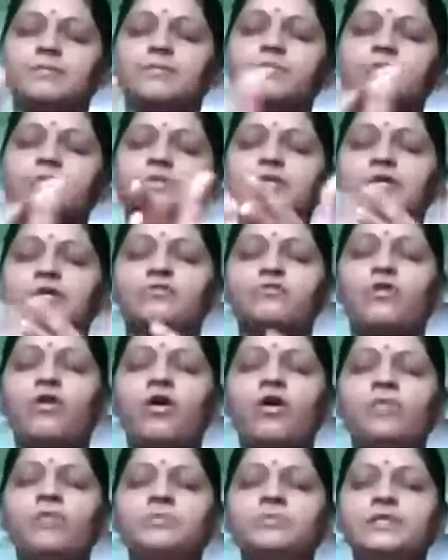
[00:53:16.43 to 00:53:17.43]
Put that
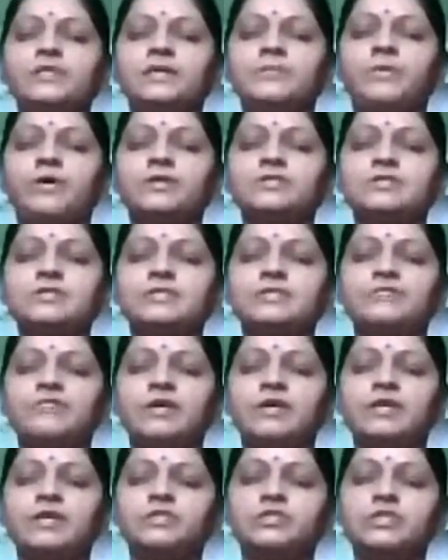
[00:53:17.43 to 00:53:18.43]
warmth and positive
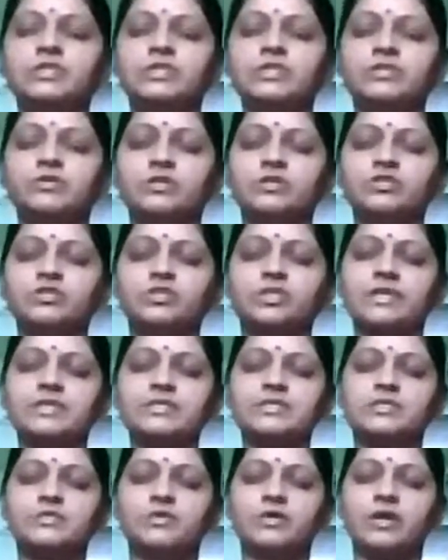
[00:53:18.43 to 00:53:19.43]
energy to your
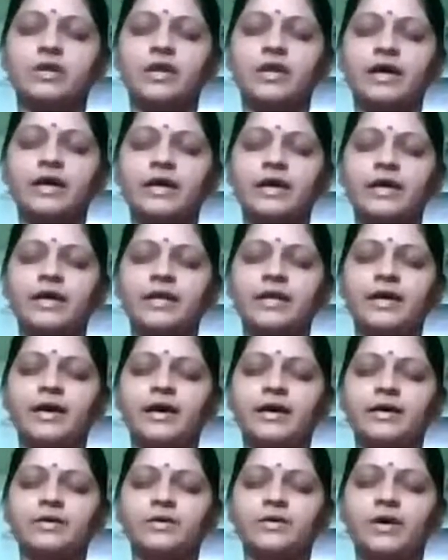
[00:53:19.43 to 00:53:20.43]
chest, your lung
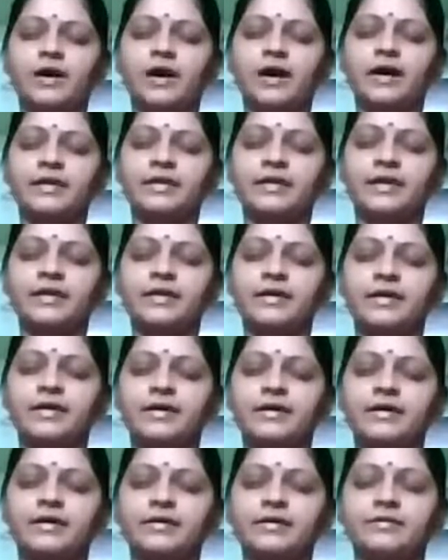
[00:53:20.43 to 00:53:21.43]
area, your heart
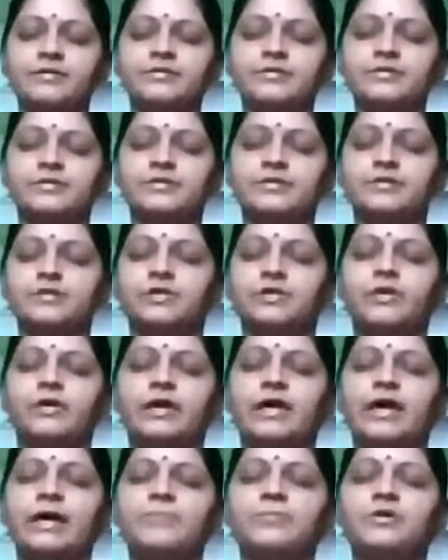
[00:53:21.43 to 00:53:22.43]
area,
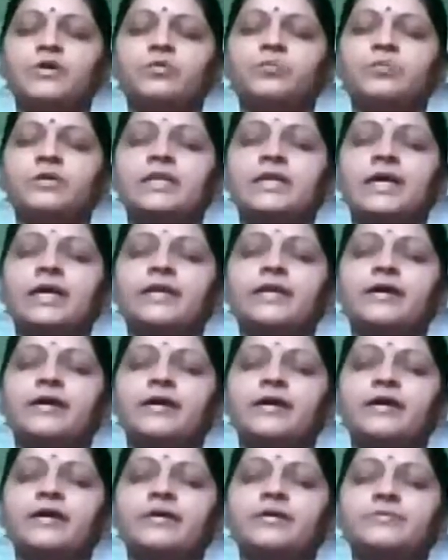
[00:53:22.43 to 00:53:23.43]
your abdomen
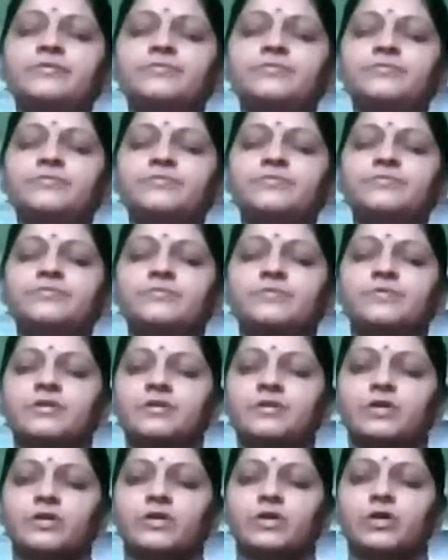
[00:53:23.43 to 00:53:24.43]
area,
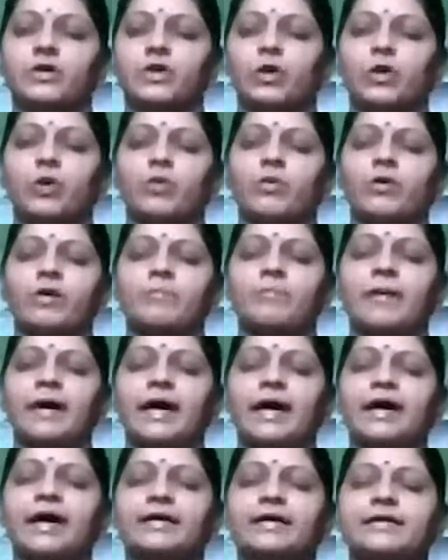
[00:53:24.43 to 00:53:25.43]
your lower
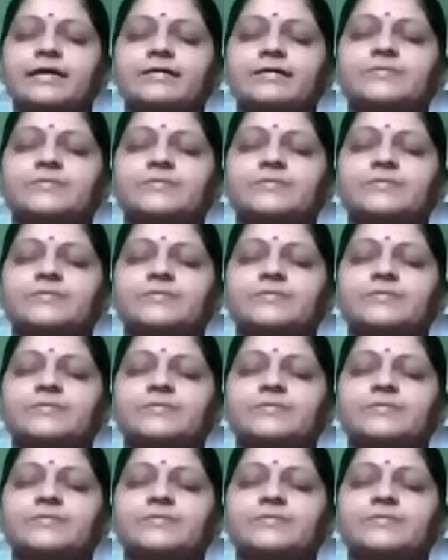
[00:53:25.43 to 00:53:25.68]
back,